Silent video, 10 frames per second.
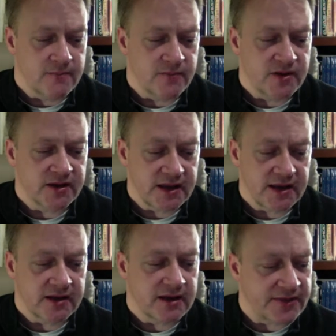the
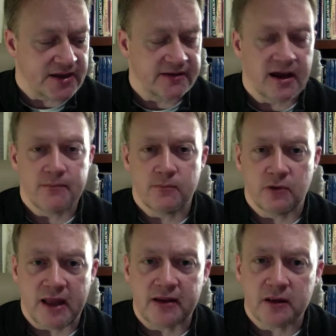king at that time
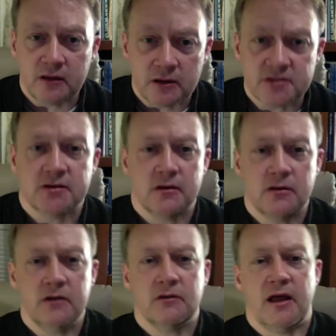likely
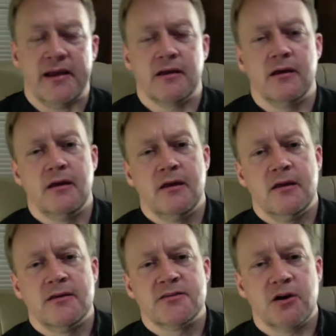looked like.
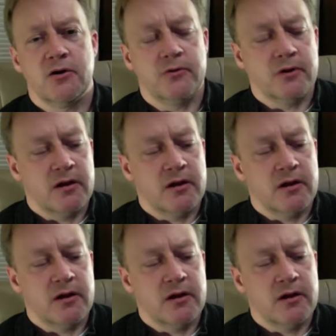So